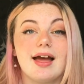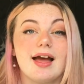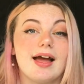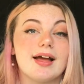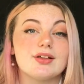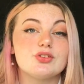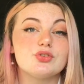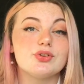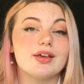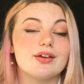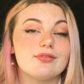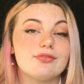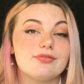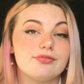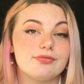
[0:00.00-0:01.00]
and you
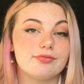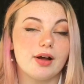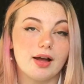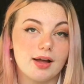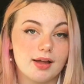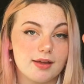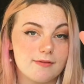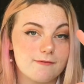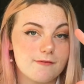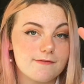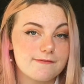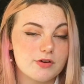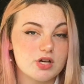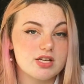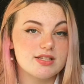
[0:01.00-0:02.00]
get 5
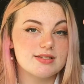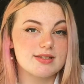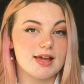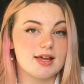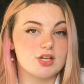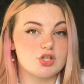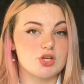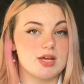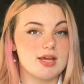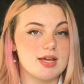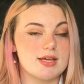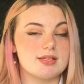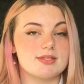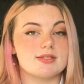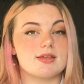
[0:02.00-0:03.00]
free
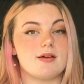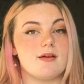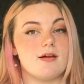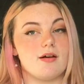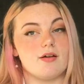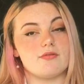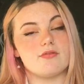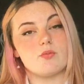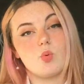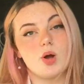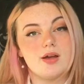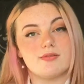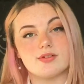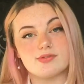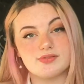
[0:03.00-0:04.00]
sachets of
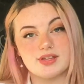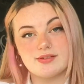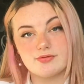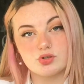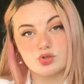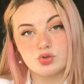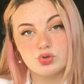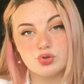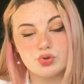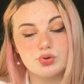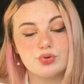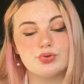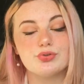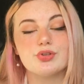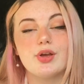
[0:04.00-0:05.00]
whatever flavours you
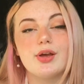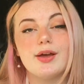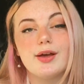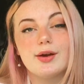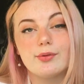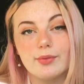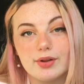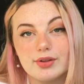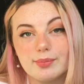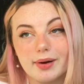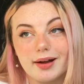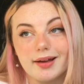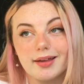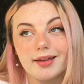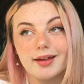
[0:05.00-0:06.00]
choose when you
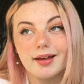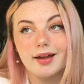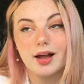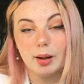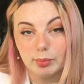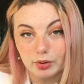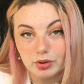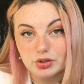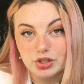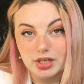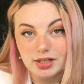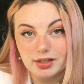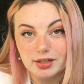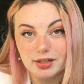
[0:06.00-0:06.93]
buy a block shaker.